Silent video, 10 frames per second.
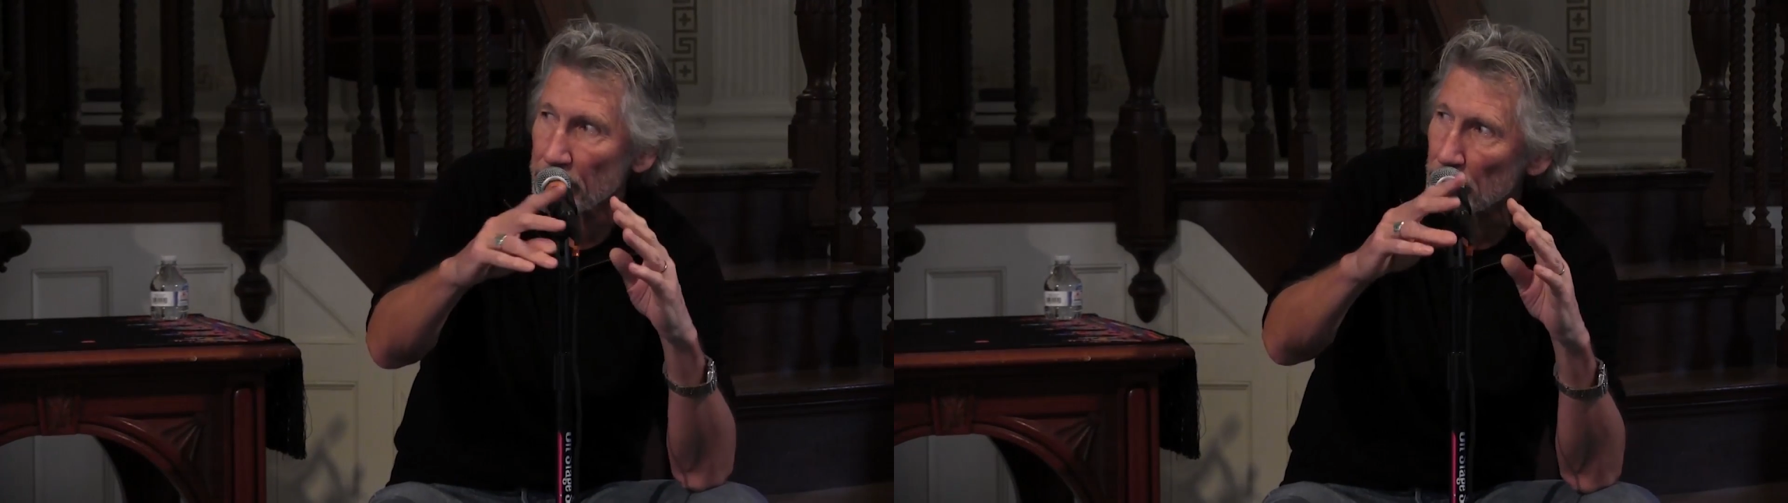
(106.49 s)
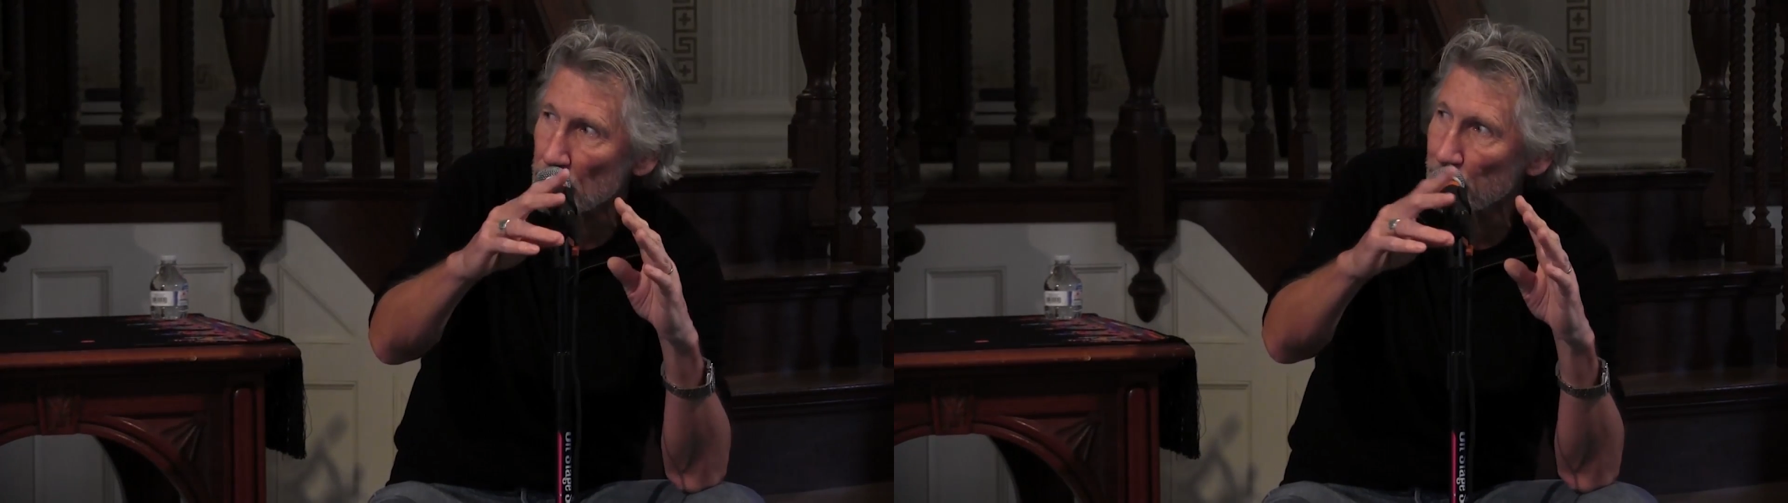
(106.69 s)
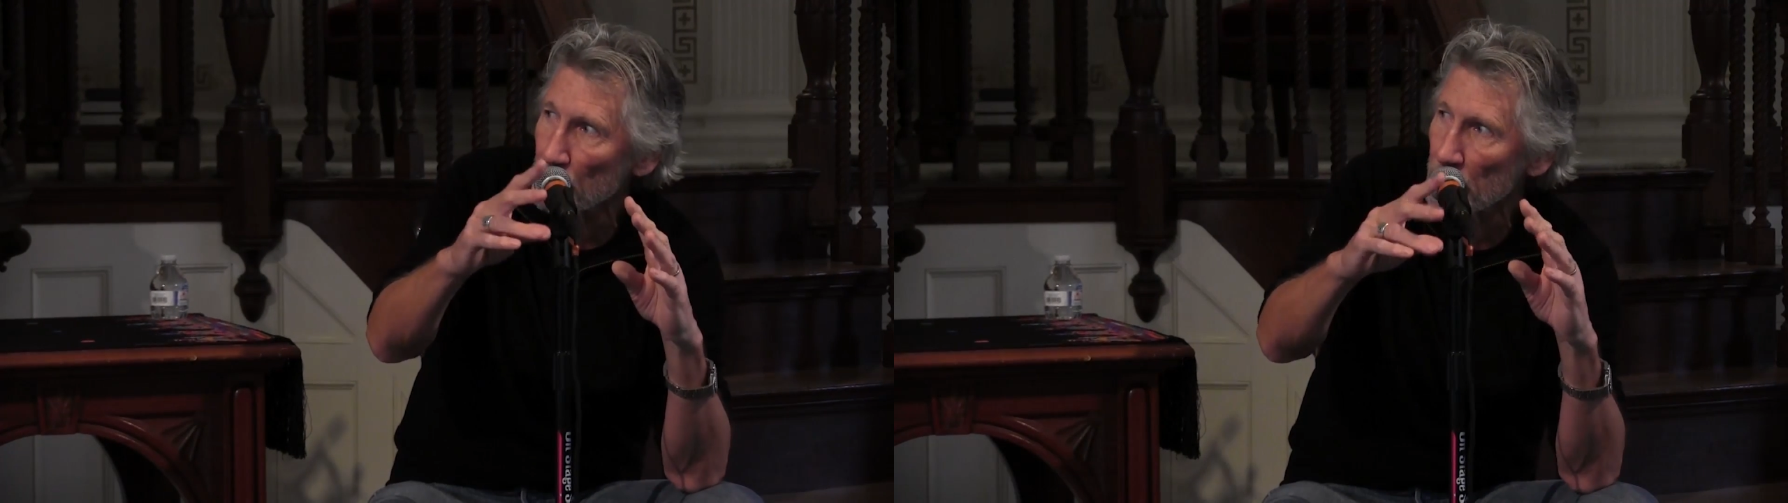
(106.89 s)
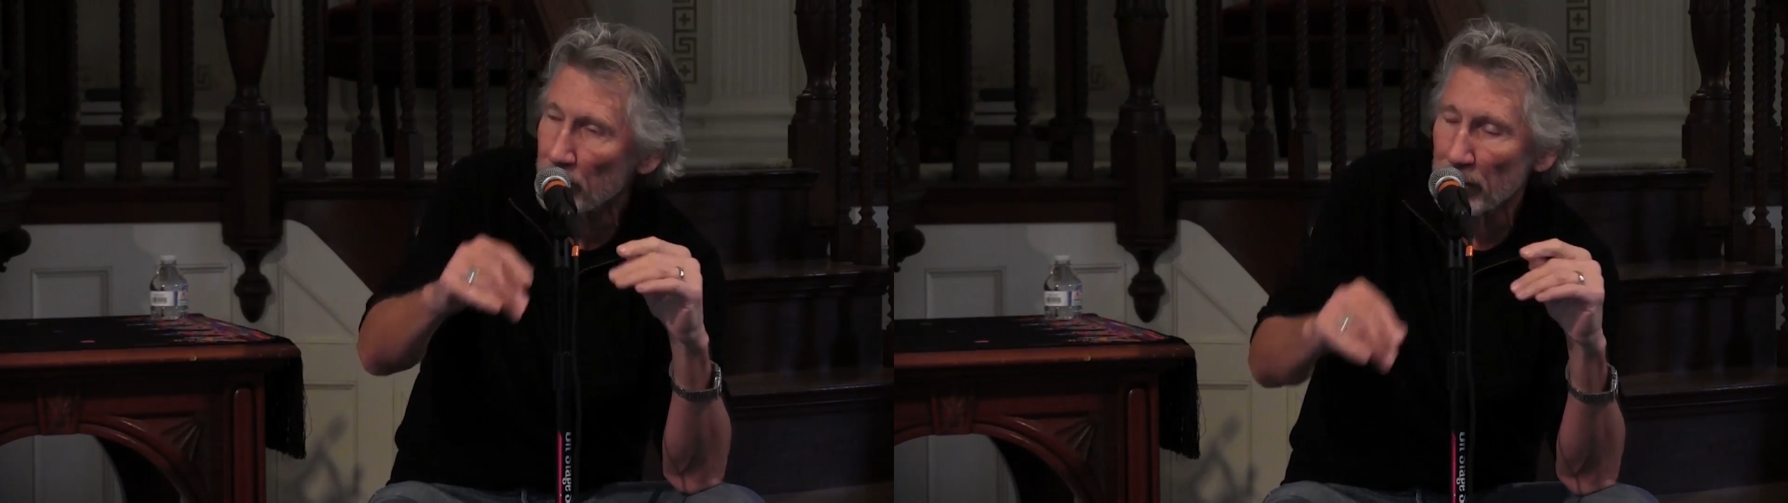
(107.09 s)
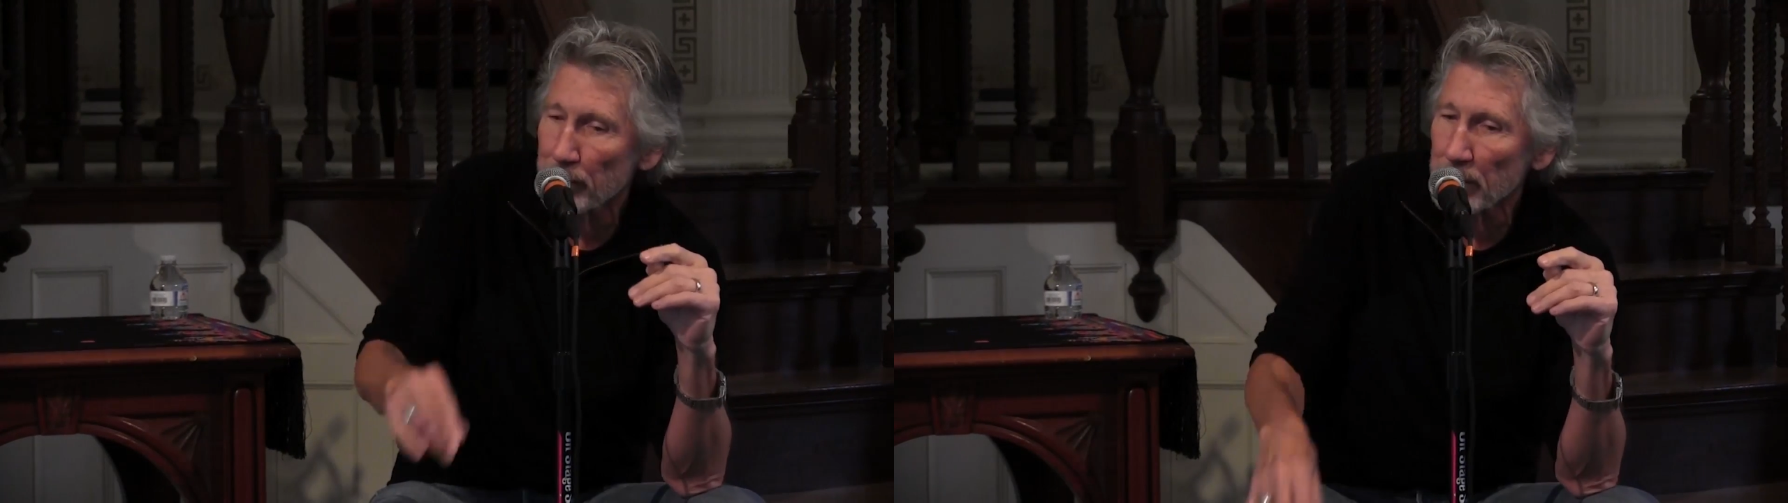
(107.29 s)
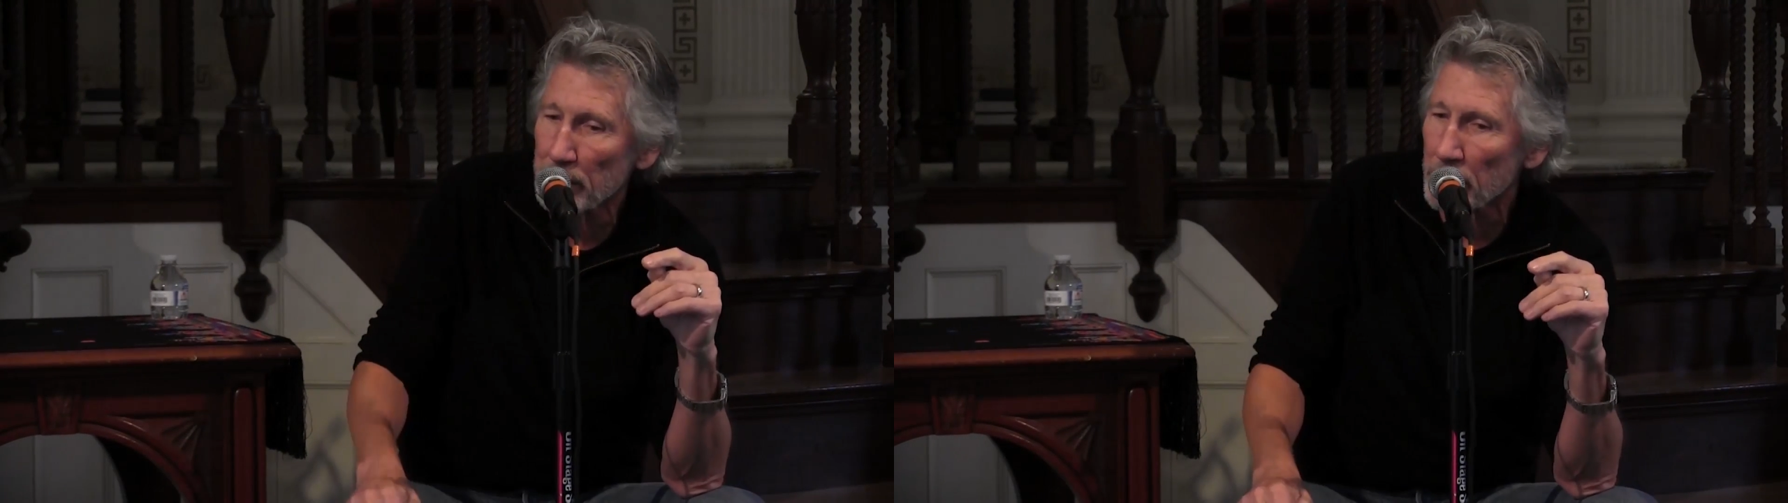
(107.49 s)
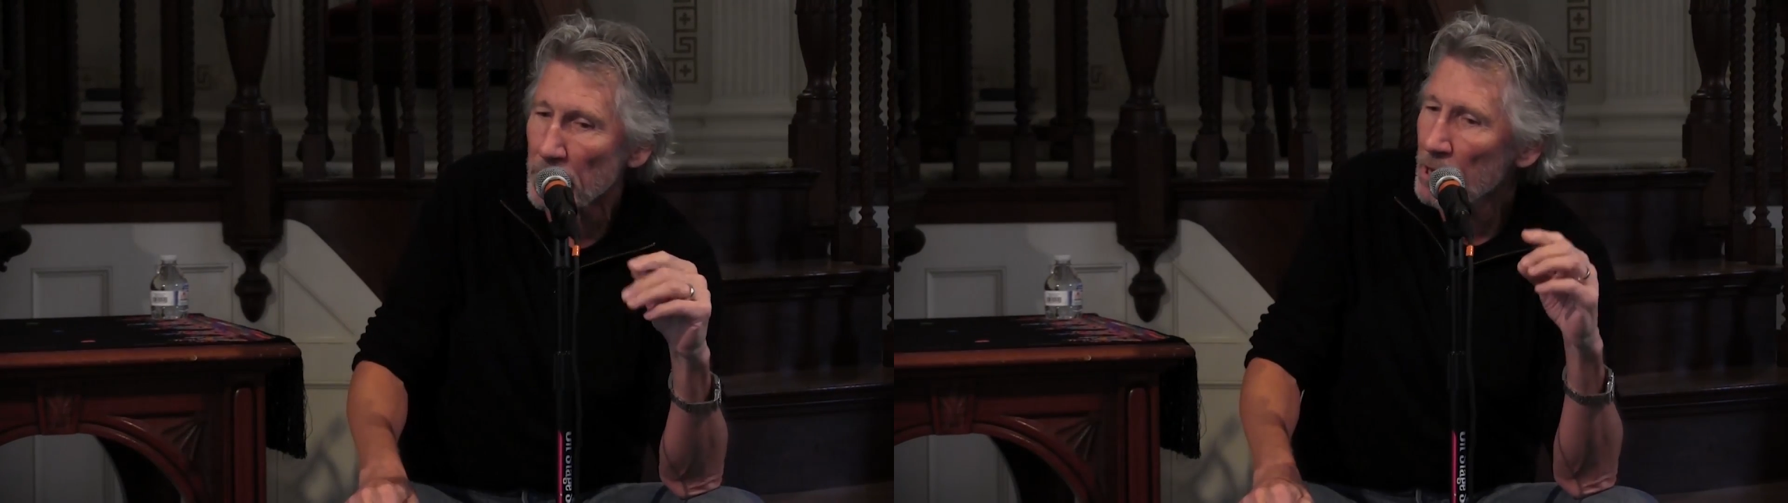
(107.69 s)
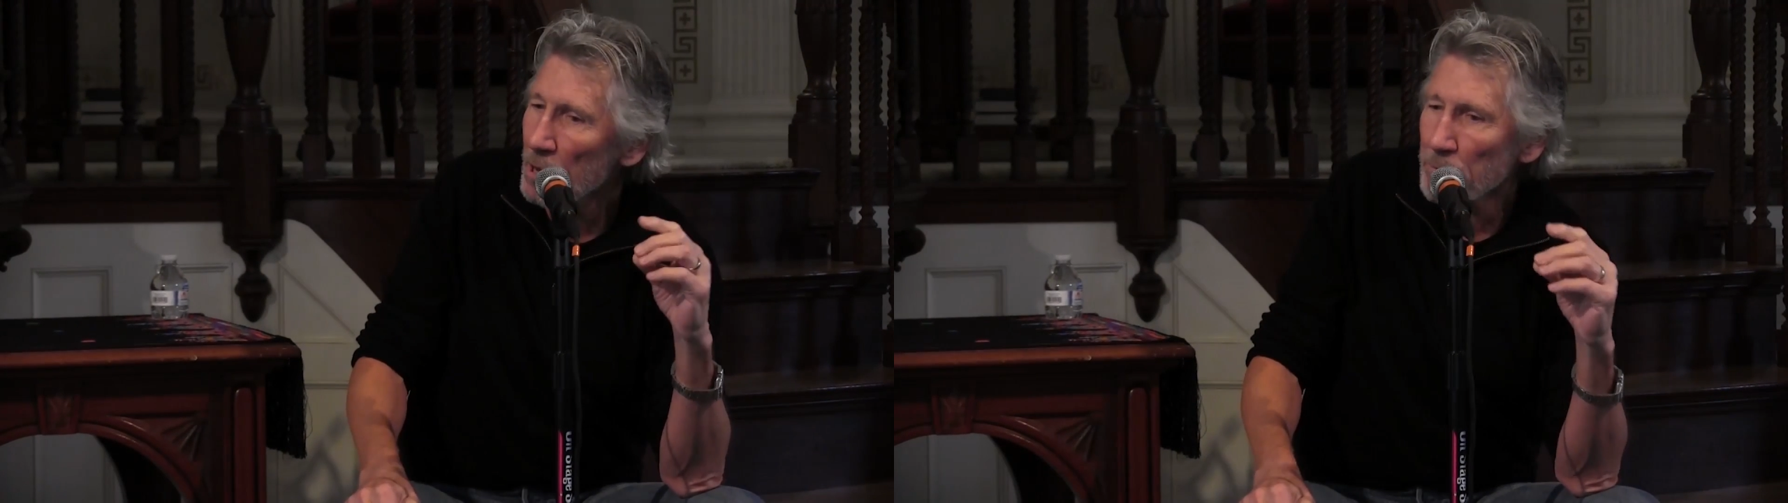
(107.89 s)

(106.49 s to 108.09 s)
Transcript: through a small number of people.